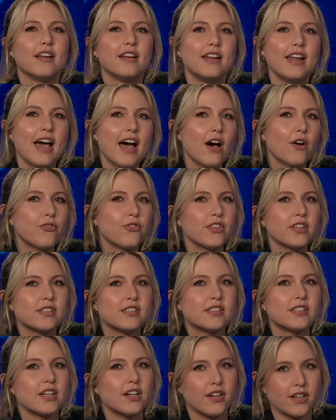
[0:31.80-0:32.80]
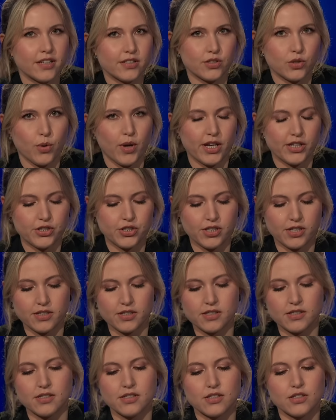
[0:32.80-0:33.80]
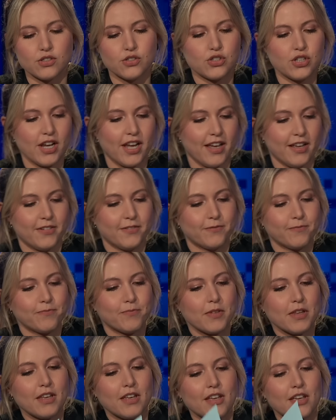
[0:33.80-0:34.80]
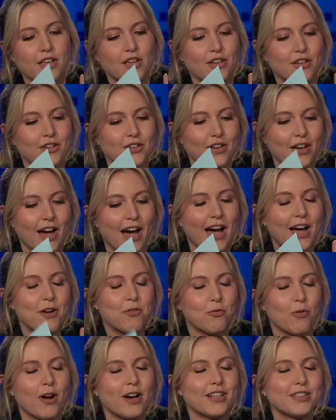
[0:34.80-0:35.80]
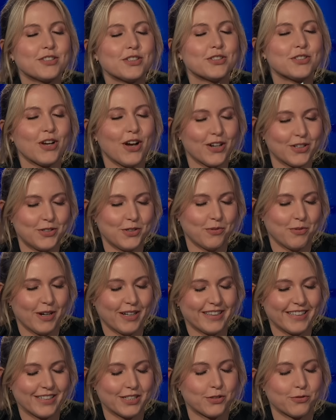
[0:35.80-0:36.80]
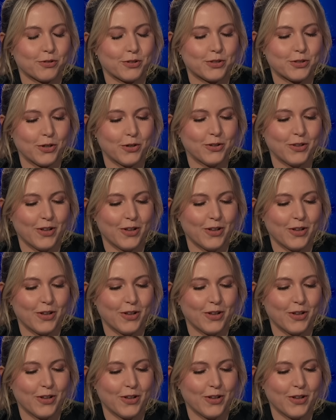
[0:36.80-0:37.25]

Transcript: Now for the serious questions, Jade. Yes. I have wanted to talk to you about this for so